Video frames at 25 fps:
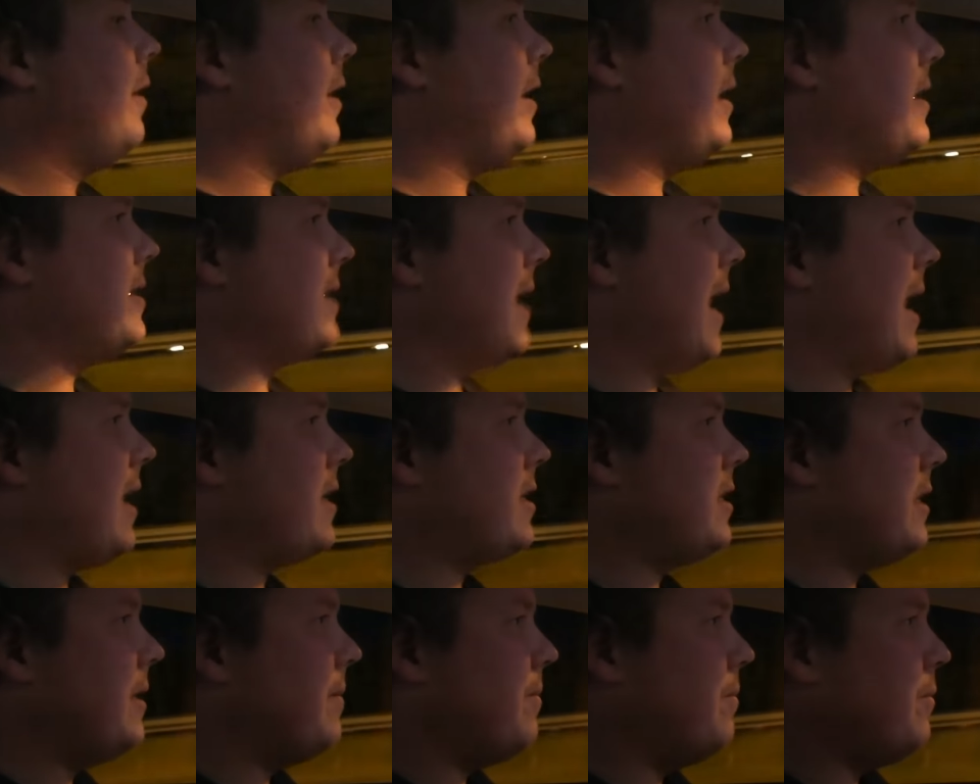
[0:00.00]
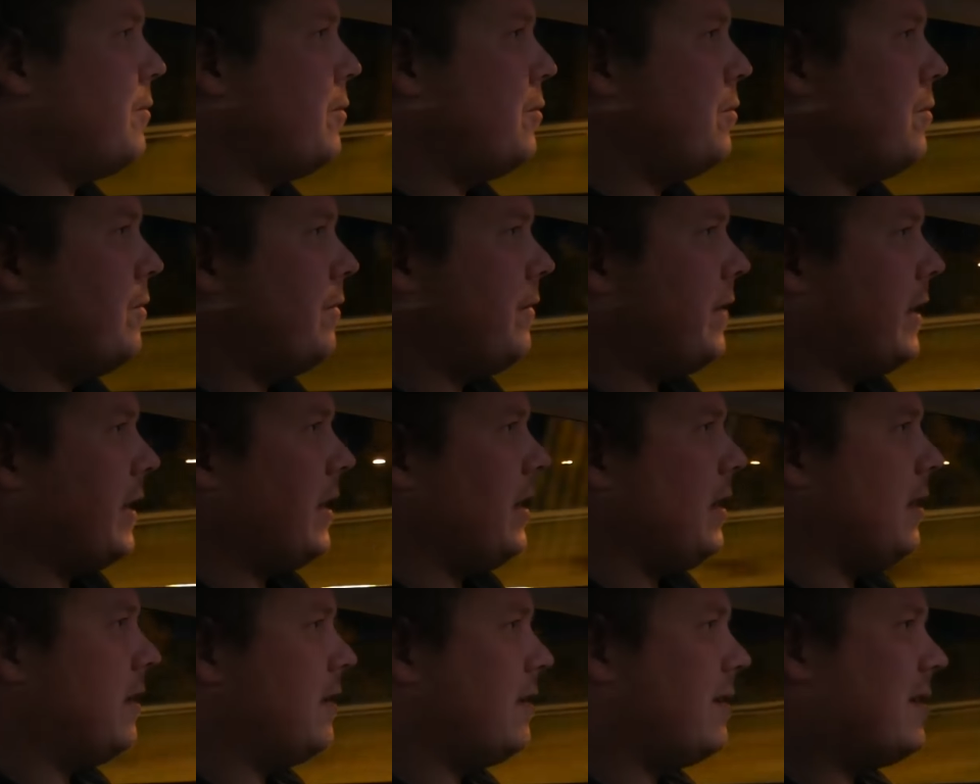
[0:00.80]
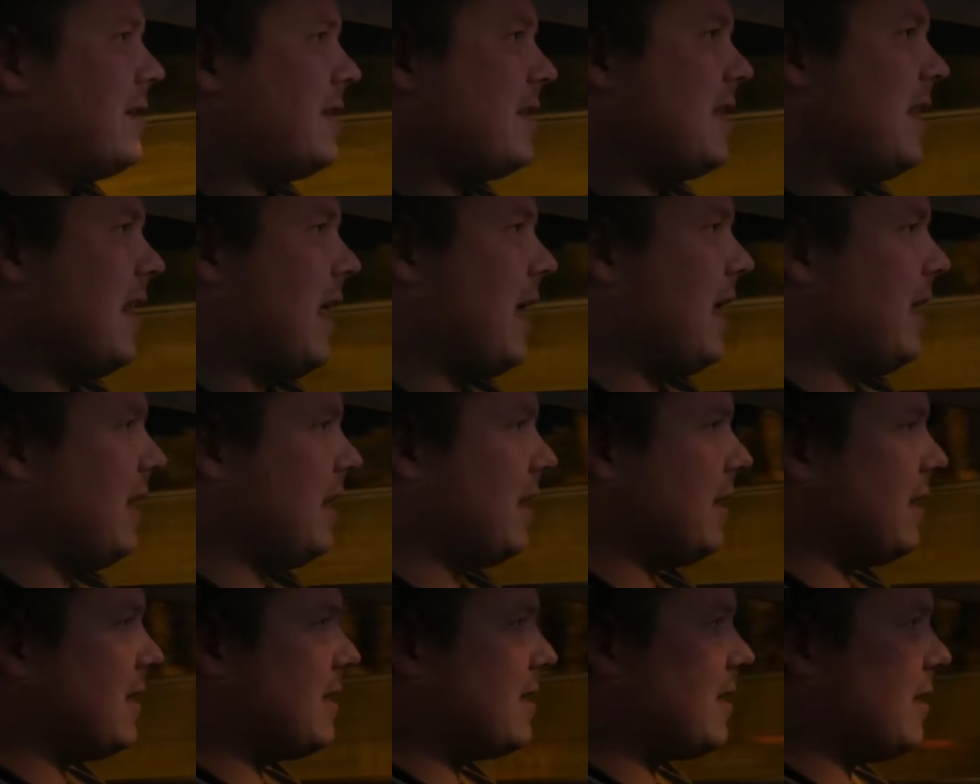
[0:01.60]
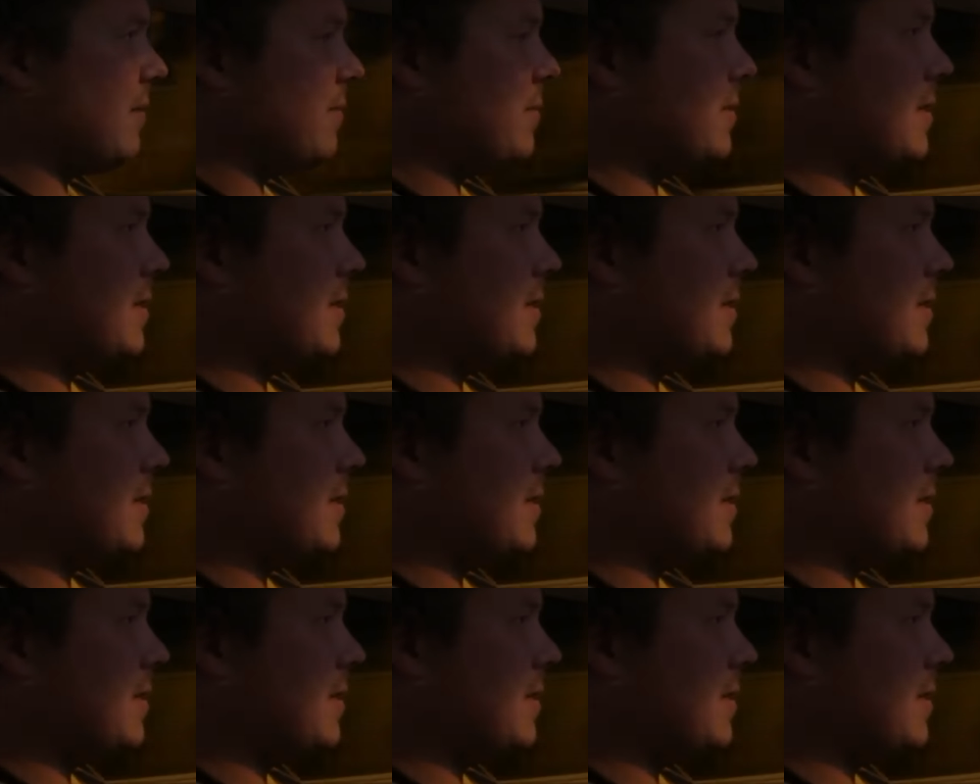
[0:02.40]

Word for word: for your followers, I will be getting a Tesla